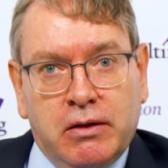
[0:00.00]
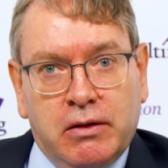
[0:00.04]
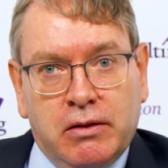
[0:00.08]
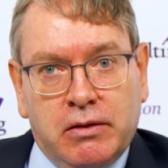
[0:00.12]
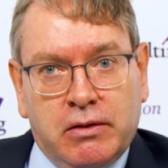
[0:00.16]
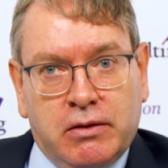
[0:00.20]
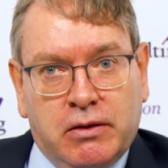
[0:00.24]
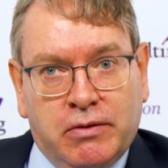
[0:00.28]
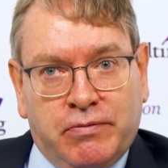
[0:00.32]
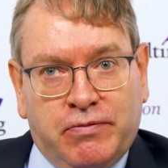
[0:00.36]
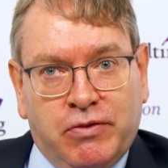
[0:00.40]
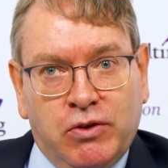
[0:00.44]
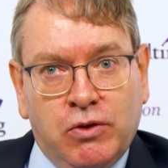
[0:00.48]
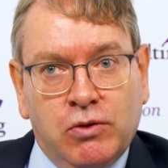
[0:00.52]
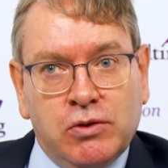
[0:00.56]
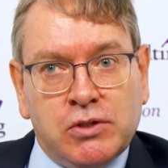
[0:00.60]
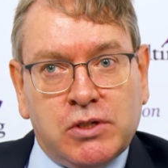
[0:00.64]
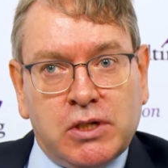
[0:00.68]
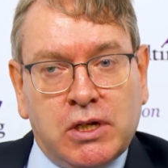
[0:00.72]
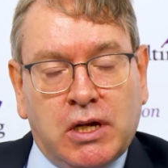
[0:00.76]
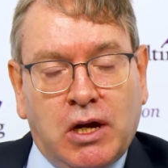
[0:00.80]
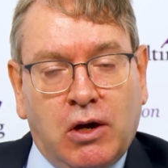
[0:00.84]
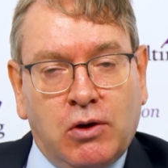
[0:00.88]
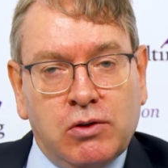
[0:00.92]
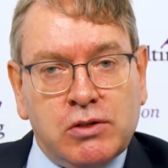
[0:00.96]
the views
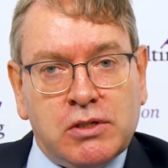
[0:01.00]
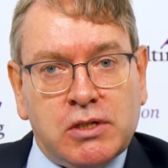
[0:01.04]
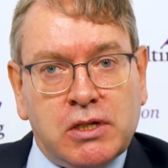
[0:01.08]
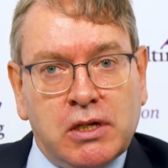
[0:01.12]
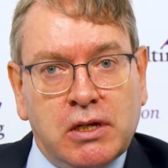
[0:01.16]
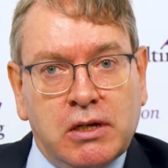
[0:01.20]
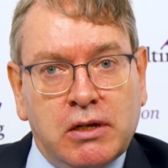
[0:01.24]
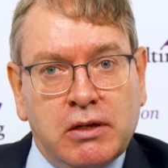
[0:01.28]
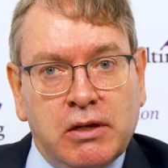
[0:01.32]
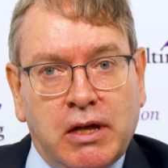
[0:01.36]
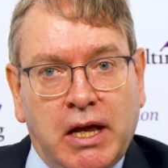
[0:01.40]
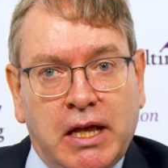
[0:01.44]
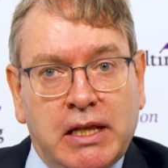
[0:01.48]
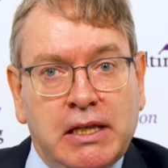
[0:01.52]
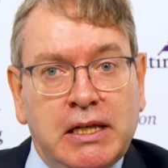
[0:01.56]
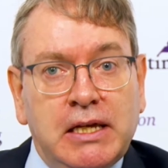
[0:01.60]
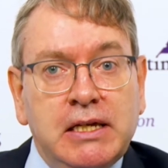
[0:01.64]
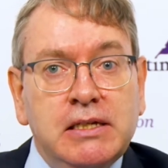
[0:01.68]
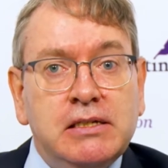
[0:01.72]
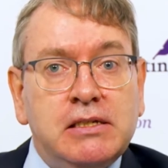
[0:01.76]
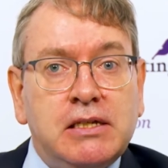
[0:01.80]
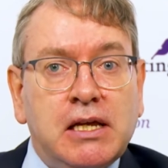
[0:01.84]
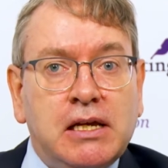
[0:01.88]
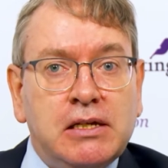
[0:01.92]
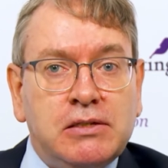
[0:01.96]
and council, at
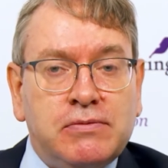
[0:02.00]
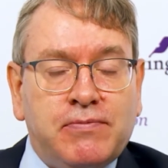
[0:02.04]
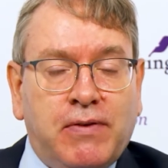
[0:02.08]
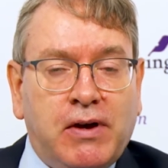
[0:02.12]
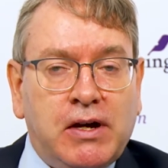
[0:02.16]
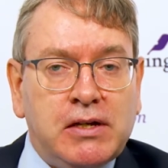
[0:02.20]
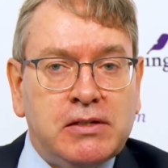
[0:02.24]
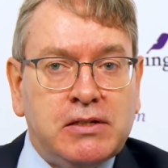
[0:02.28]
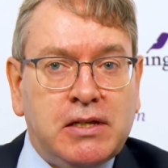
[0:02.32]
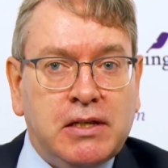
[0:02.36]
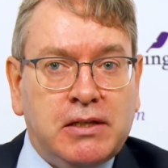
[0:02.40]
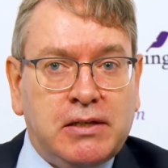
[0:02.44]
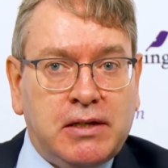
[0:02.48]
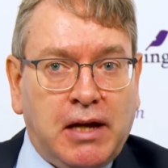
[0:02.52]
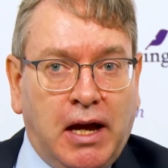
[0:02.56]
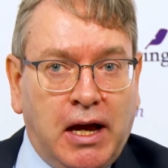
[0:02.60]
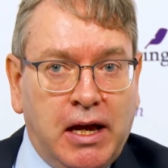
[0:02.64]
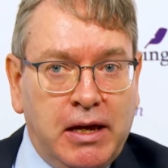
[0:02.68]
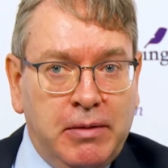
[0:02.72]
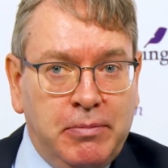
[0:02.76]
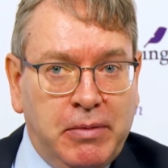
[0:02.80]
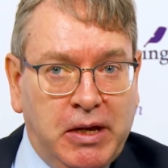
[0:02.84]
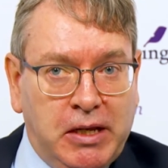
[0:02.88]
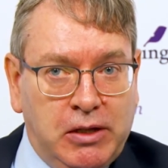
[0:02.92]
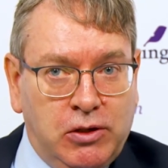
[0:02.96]
least as far as the
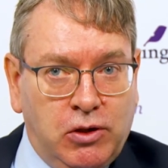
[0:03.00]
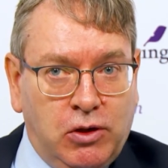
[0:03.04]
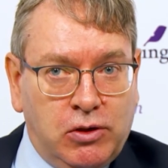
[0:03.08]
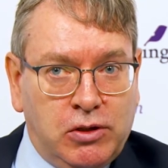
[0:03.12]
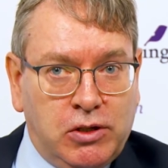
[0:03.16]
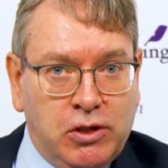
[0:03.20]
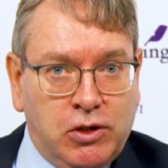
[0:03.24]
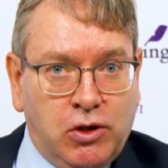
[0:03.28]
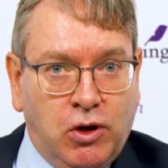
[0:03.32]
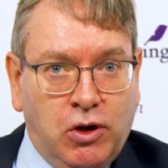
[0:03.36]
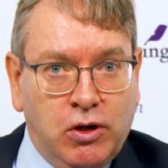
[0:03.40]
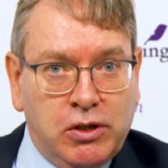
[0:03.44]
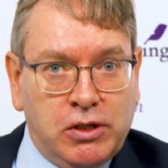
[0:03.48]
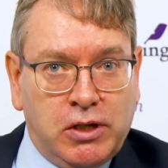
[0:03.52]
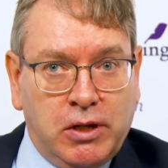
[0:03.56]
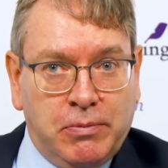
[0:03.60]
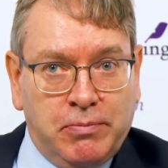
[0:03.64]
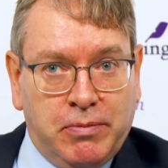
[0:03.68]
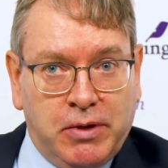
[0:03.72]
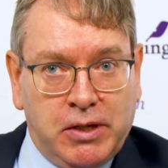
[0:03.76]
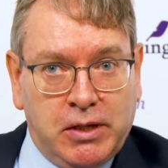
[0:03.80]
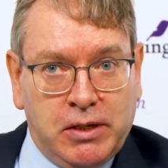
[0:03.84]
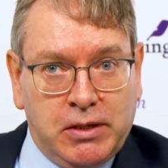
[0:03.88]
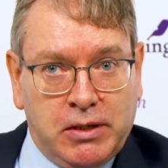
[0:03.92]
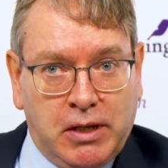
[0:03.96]
timing, not the content,
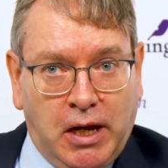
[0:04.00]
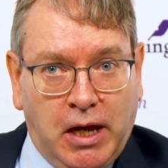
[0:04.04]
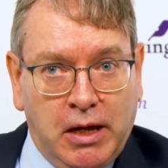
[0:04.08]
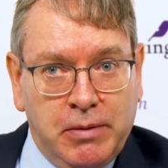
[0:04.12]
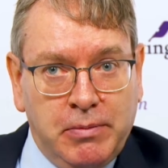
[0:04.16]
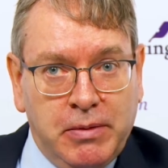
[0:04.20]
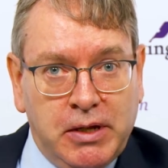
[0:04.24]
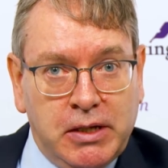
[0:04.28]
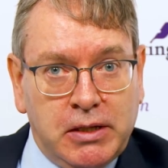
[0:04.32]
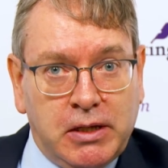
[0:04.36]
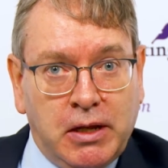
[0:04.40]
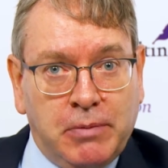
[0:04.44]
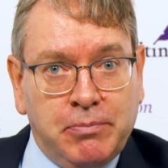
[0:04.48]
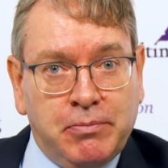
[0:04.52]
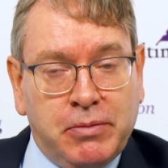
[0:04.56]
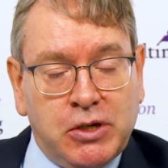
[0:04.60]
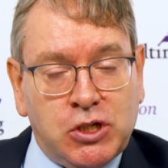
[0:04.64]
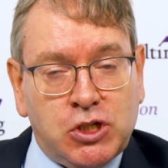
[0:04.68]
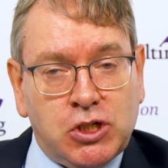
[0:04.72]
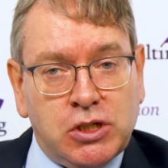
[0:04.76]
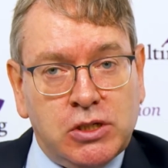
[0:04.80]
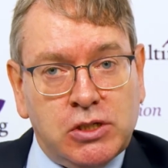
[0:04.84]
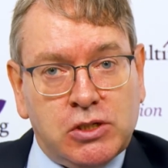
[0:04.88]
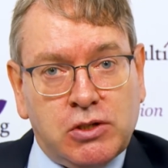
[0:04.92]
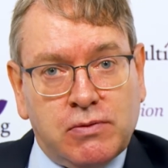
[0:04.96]
but the timing and
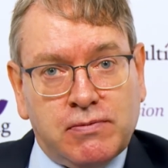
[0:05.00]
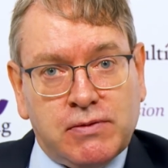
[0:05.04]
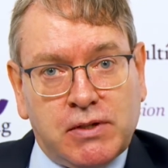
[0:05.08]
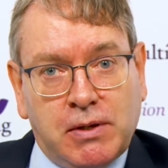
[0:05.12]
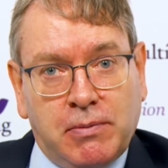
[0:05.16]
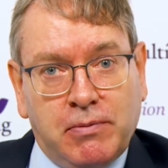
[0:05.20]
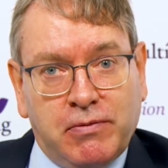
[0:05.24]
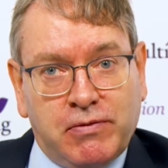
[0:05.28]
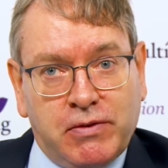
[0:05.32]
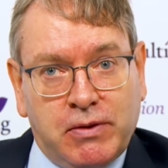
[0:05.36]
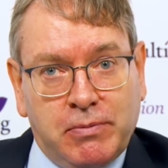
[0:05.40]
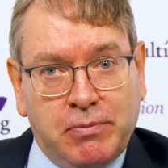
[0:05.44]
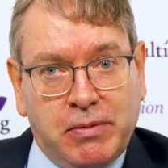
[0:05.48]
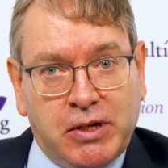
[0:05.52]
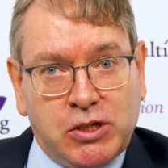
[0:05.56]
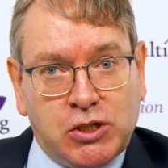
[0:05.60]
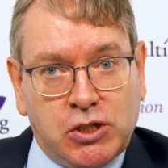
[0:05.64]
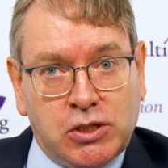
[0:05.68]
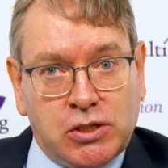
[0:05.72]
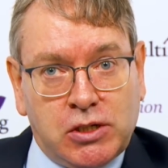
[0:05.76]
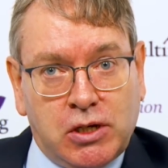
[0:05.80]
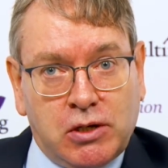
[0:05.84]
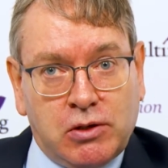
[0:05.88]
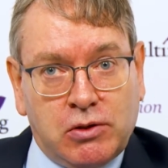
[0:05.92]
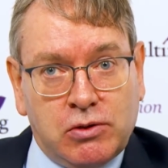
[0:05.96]
ambitions of some of the
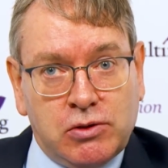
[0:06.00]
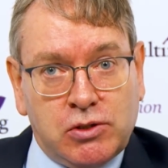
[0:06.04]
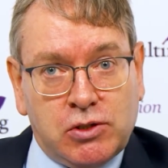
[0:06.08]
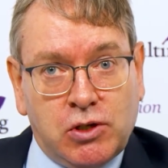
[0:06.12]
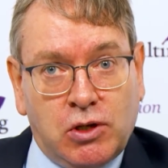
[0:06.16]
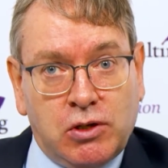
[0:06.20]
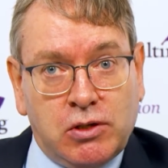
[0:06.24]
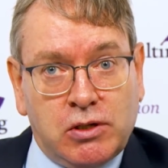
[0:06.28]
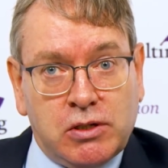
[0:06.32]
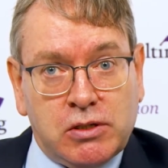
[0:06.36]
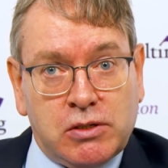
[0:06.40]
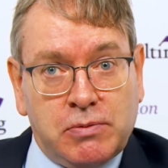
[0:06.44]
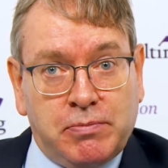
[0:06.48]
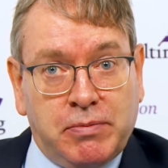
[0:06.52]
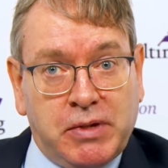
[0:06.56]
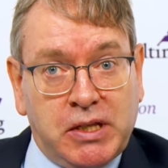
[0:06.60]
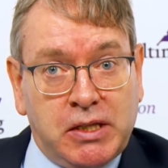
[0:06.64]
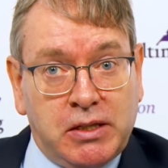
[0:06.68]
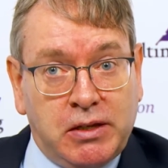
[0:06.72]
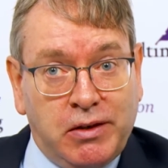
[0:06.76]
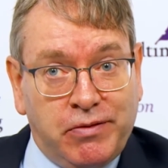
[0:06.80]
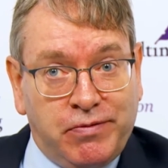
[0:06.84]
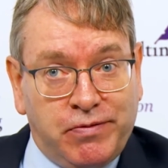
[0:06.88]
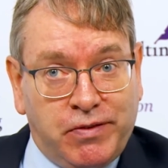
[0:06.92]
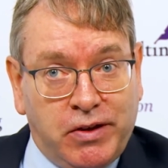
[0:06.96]
measures are concerned, is a
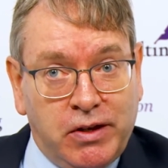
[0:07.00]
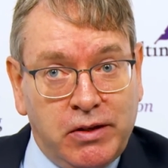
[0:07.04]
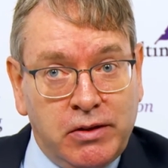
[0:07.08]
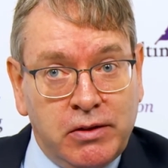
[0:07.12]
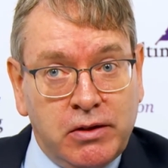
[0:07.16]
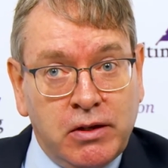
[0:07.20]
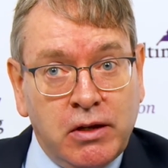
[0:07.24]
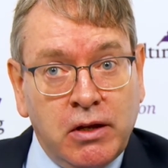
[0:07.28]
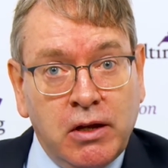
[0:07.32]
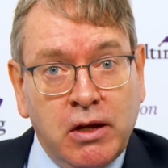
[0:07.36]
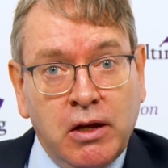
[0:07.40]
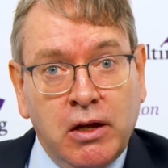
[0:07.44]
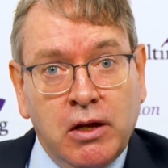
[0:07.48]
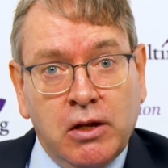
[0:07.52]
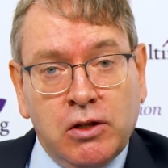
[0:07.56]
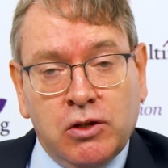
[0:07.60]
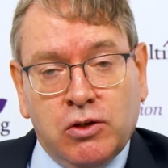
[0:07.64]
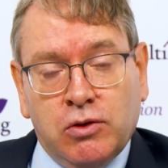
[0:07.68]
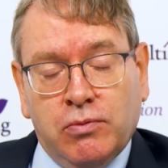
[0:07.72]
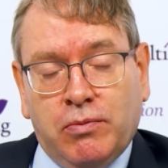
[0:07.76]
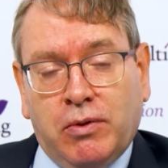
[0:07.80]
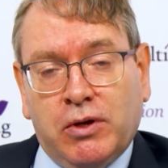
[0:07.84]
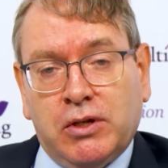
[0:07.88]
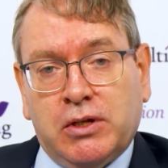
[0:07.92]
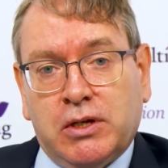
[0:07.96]
bit different
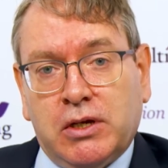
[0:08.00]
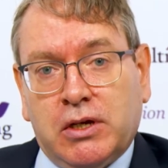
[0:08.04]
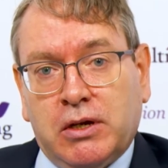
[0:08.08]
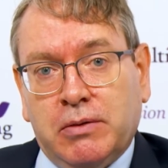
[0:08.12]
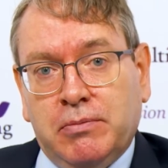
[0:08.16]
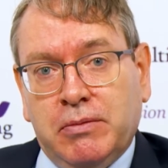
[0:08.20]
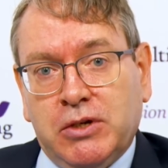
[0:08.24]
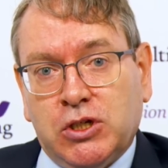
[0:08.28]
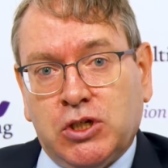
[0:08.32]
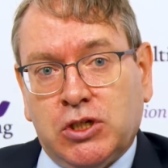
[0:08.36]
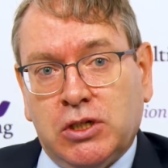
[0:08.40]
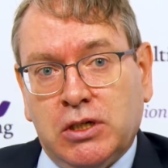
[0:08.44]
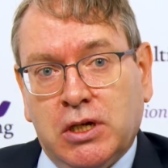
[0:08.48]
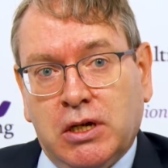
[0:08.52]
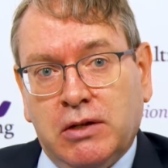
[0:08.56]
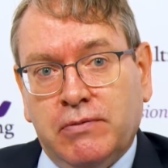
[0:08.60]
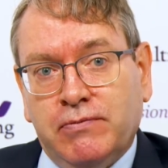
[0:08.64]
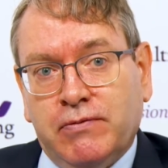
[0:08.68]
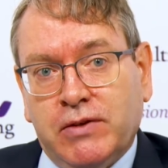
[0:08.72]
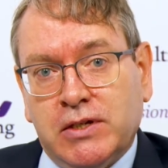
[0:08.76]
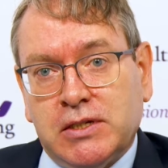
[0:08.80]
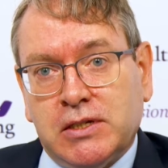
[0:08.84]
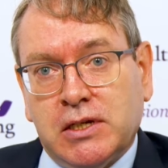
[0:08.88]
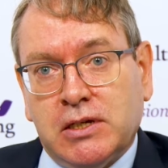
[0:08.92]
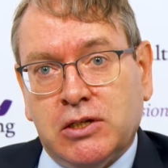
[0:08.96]
to what the Commission
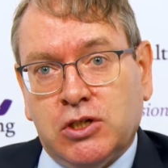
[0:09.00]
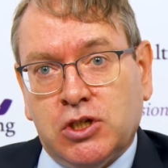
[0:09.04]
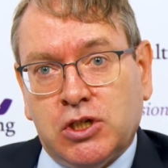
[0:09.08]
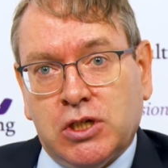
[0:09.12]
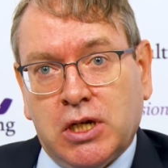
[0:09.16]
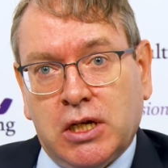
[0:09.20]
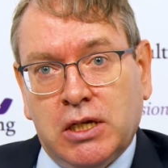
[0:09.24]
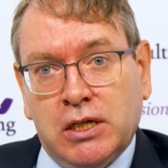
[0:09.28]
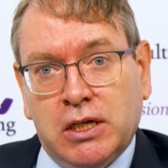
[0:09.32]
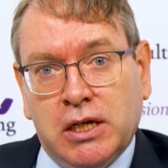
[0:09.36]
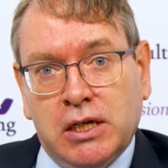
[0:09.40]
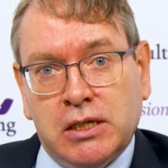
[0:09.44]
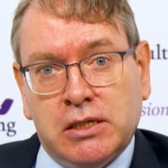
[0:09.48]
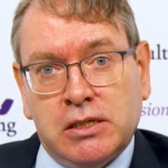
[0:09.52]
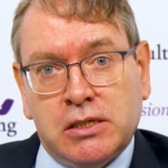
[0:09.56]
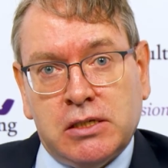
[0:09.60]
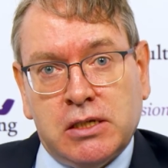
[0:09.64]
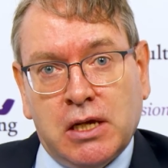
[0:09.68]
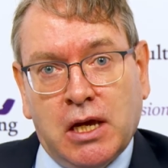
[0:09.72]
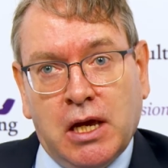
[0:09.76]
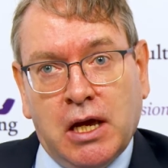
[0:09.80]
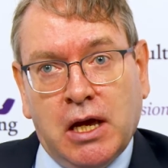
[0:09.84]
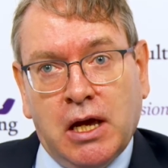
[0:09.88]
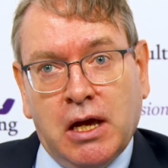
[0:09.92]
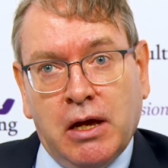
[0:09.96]
envisaged in its
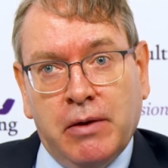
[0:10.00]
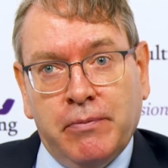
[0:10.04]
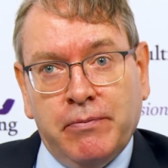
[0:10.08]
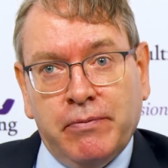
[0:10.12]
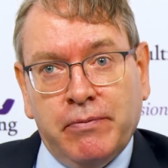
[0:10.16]
uh,